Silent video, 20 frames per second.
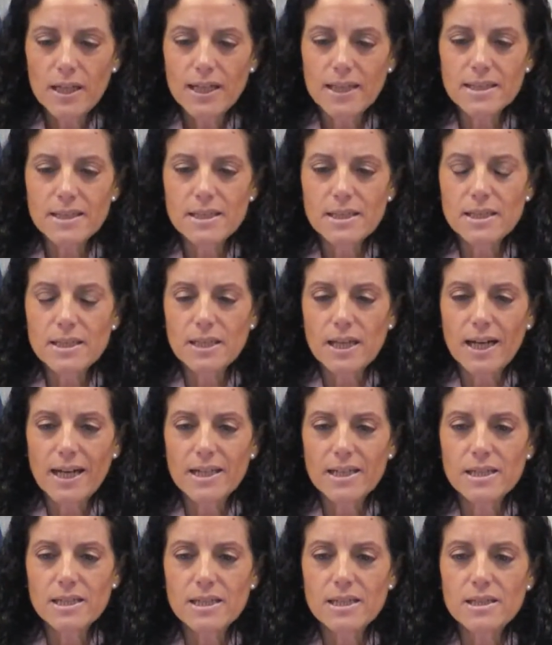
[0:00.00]
and
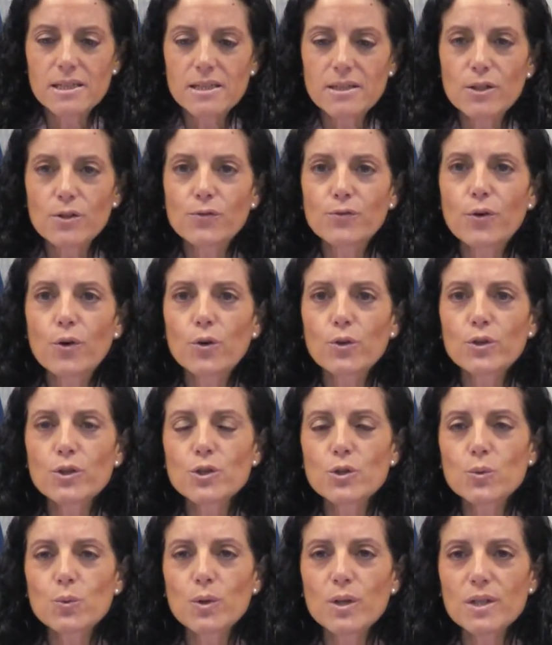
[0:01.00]
and the
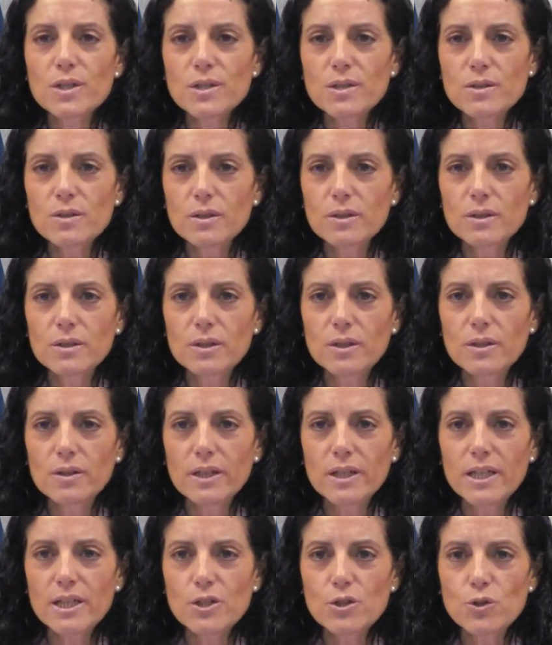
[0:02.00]
focus was uh,
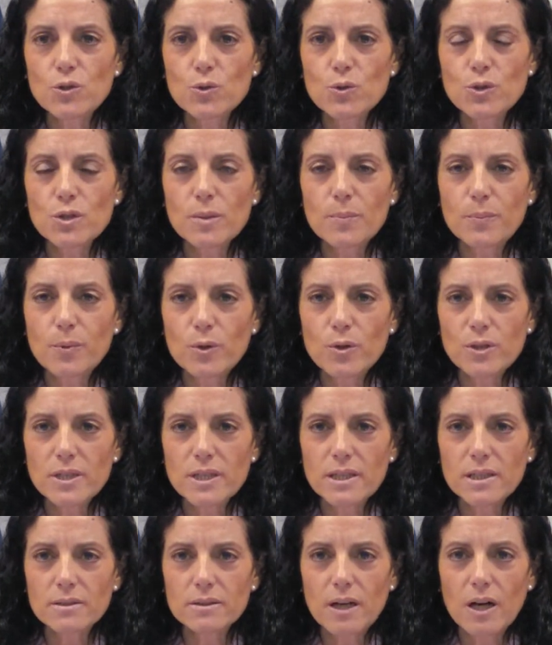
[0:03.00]
into
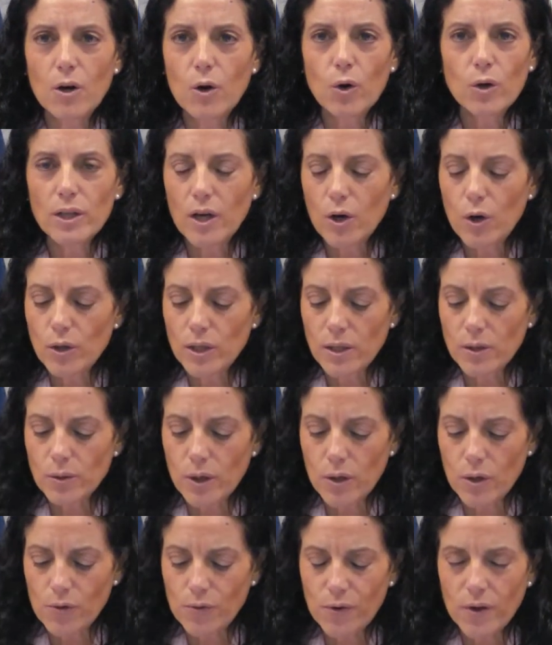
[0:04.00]
supporting all, all
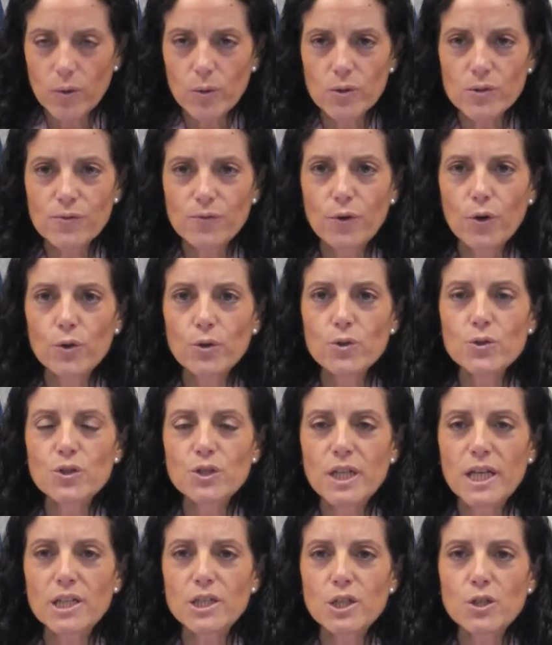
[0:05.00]
of our focus
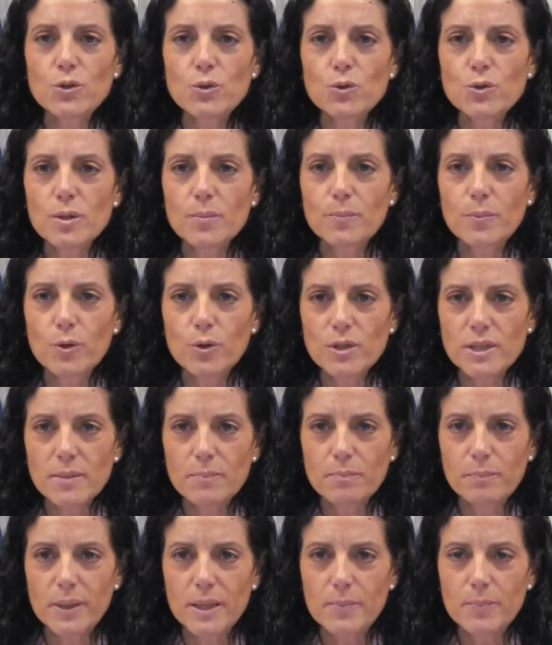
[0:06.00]
changed into supporting
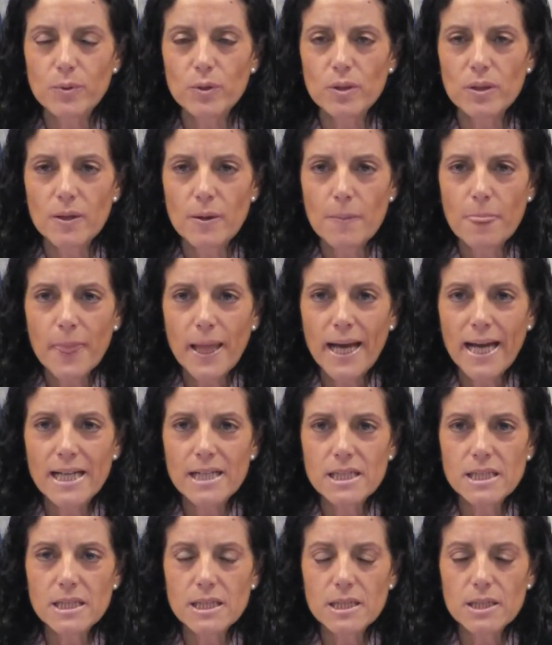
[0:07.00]
people
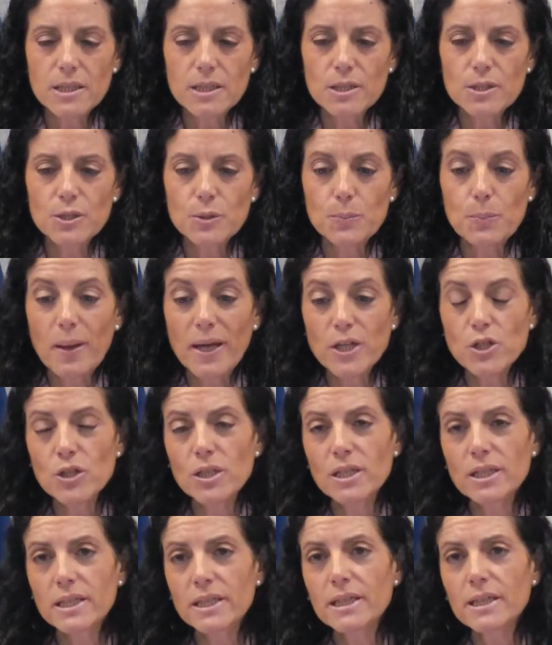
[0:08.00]
and uh,
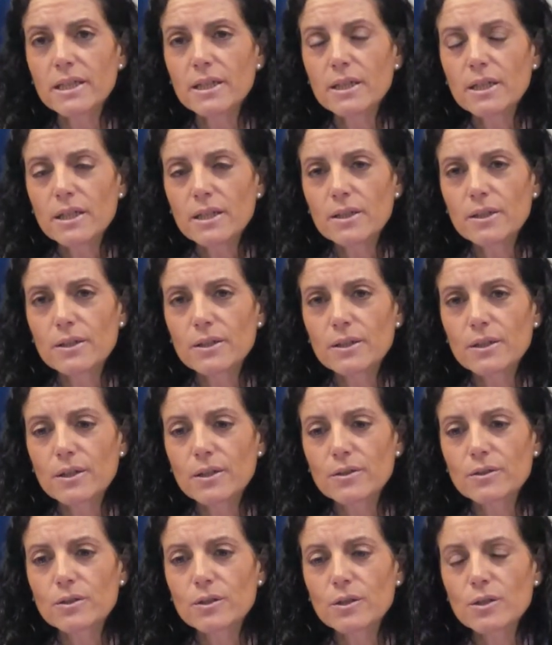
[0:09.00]
especially
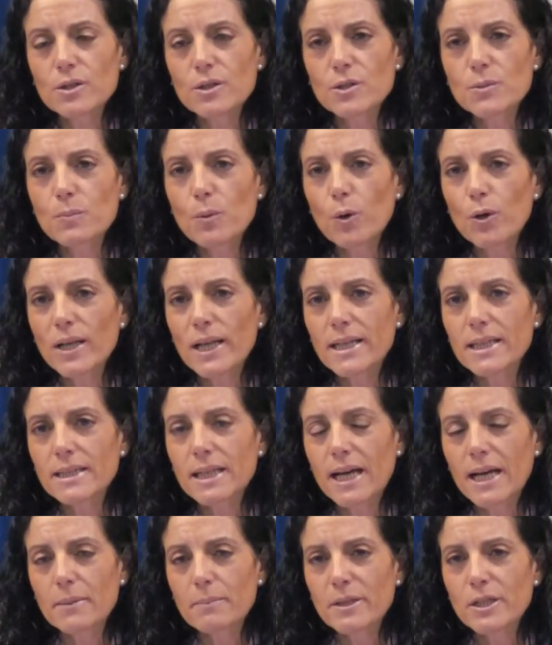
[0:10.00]
uh, the small and,
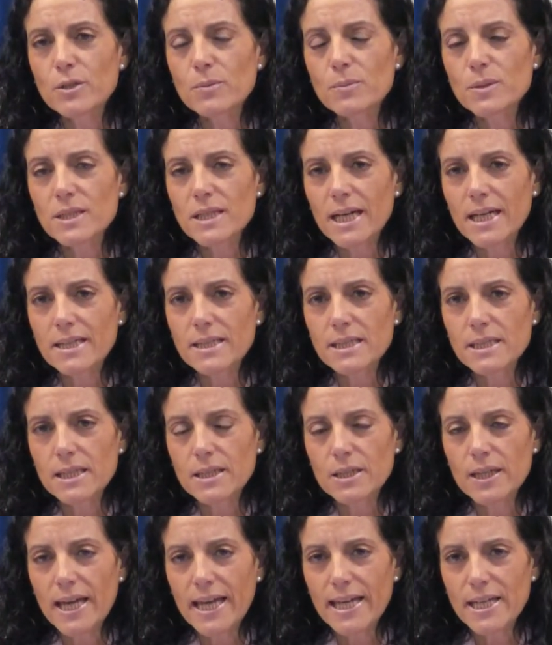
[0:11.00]
and medium-sized
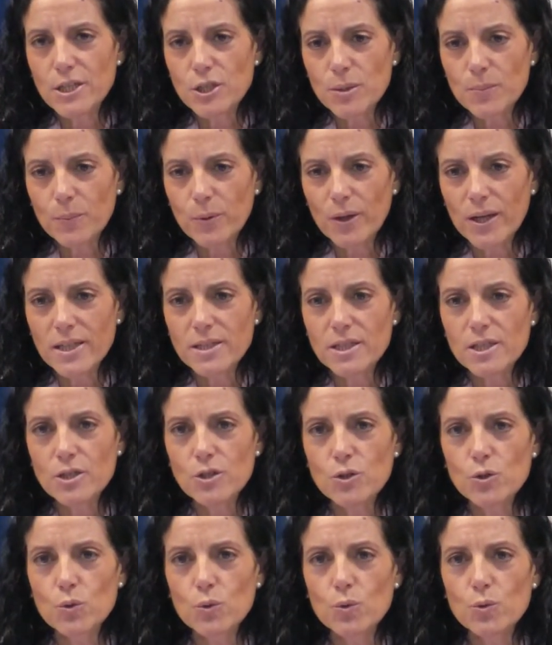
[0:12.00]
uh, enterprises
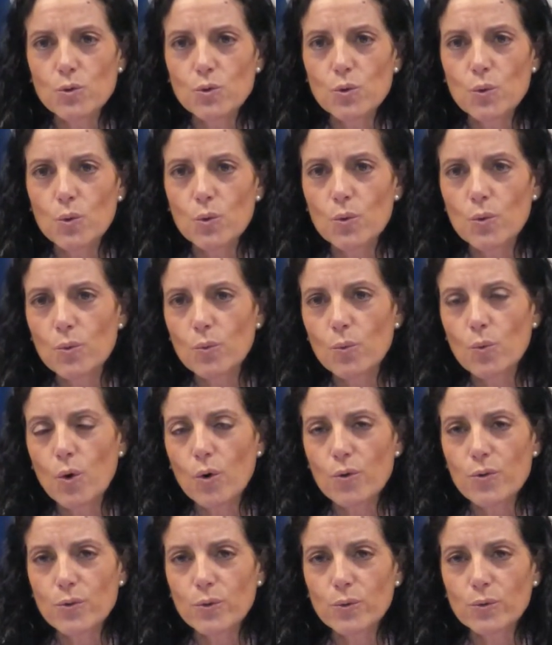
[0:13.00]
to to
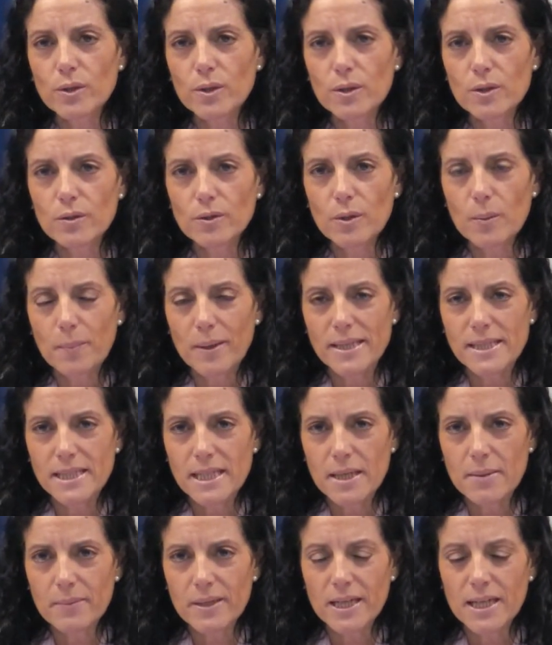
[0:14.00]
walk through the the
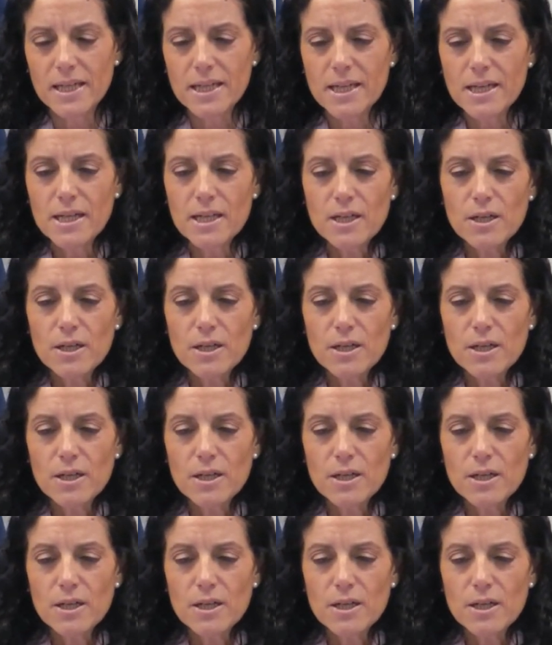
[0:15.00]
pandemic